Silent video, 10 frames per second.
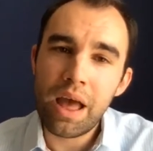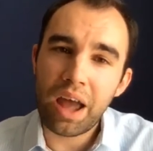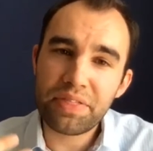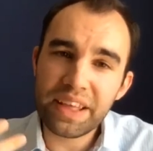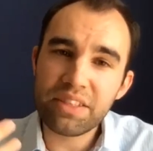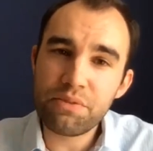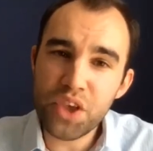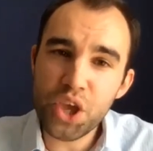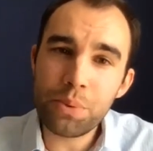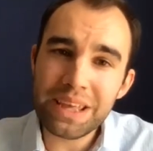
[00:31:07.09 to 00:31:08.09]
I think the
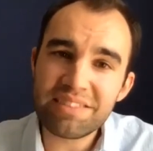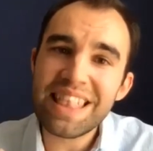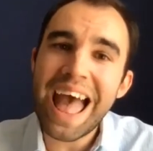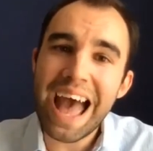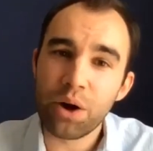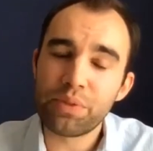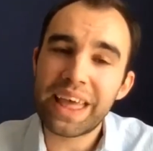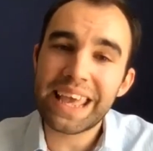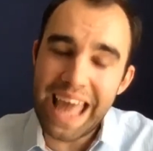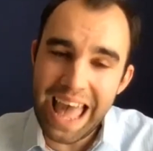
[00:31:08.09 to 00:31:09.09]
view is now
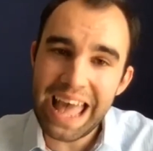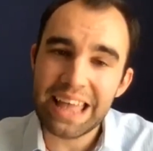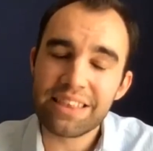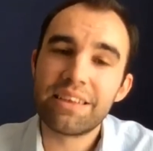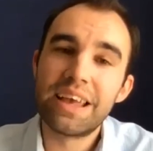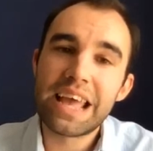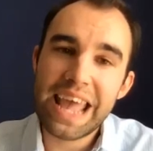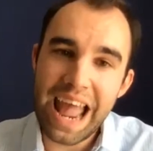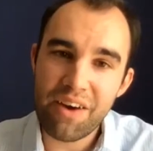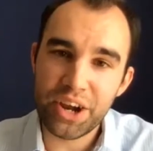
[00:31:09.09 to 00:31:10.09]
they can
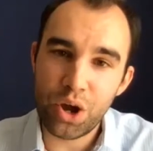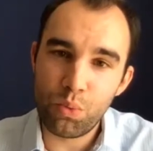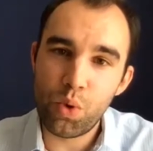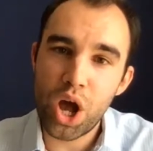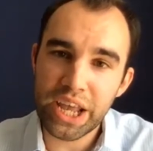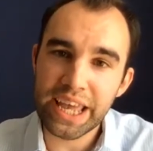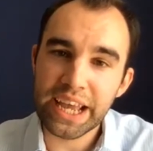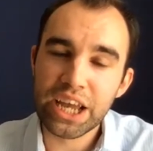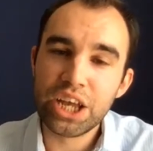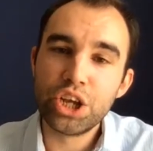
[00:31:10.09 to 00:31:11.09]
carry on
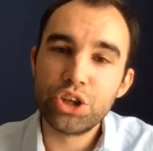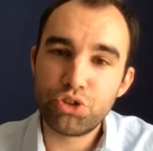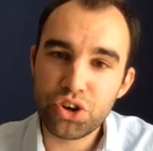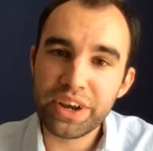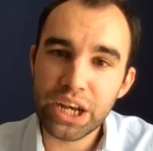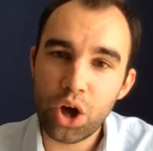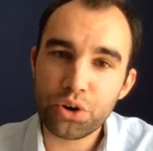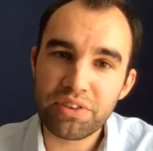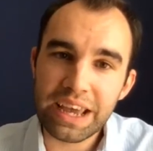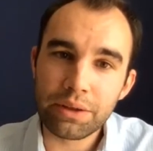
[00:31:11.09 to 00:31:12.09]
working during
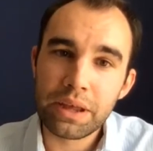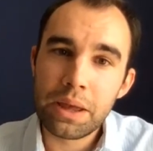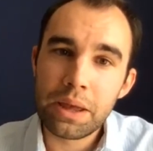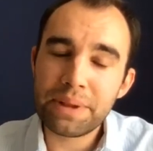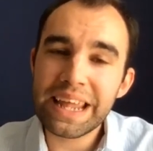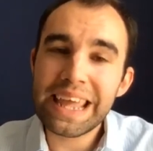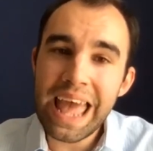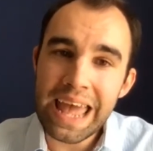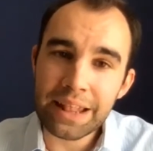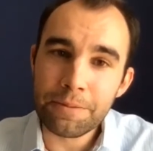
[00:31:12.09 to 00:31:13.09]
lockdown. But
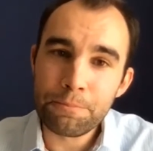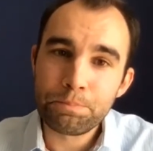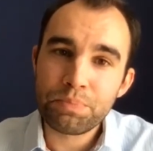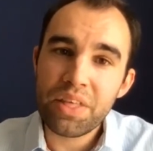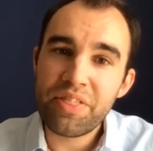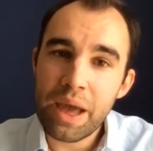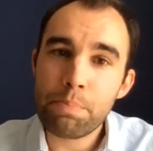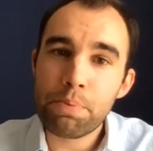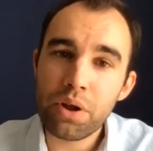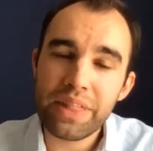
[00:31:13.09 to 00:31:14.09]
again,
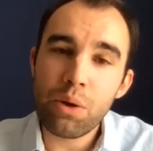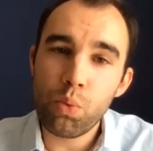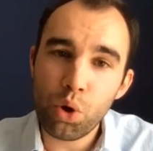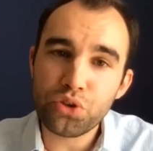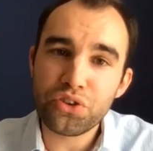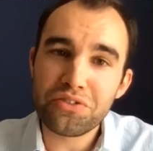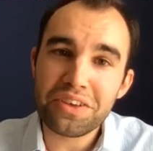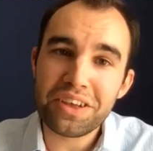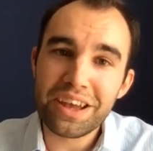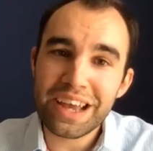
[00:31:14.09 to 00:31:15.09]
there wasn't
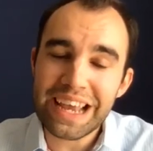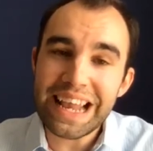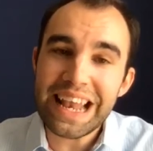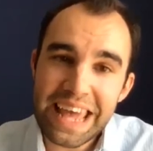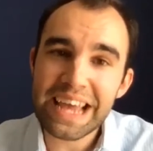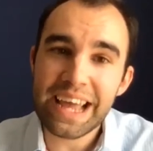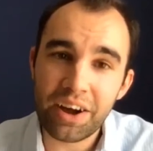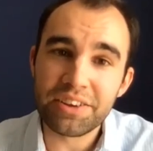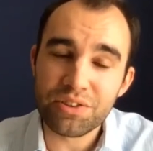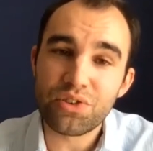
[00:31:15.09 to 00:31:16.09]
clear
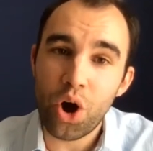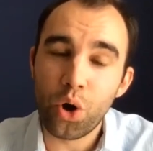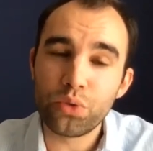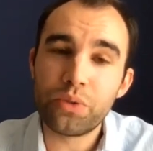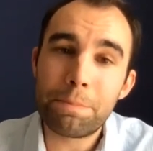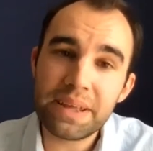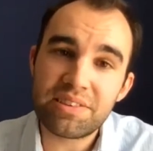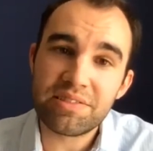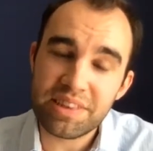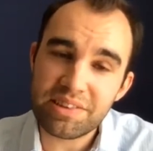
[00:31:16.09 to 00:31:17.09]
guidance on the
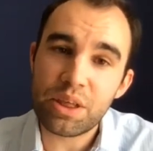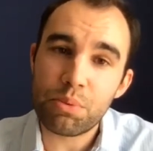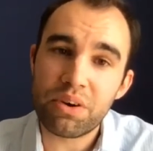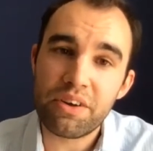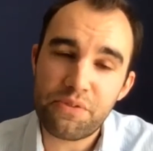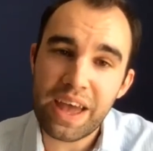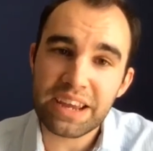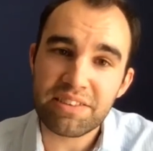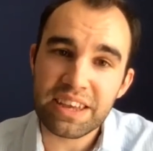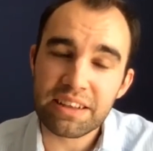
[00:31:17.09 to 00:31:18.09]
businesses that were
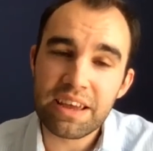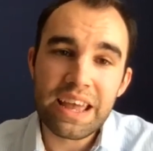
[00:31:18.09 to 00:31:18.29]
affected.